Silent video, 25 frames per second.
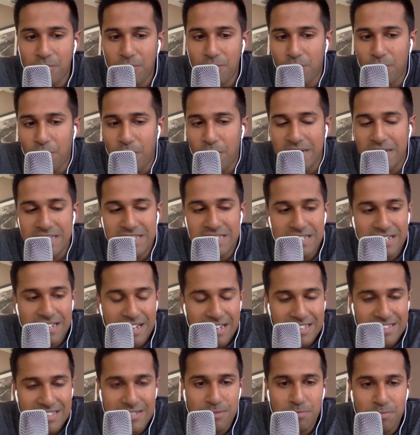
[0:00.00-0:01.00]
race
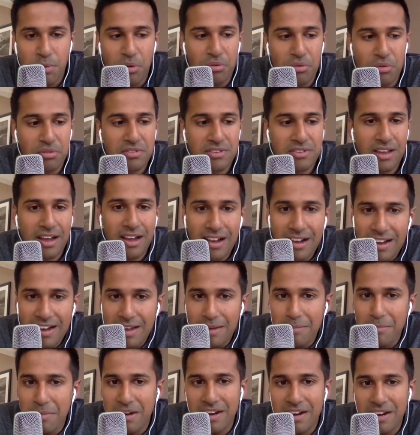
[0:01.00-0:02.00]
against both
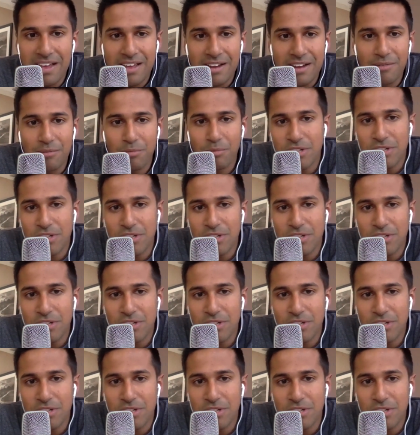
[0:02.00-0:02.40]
time and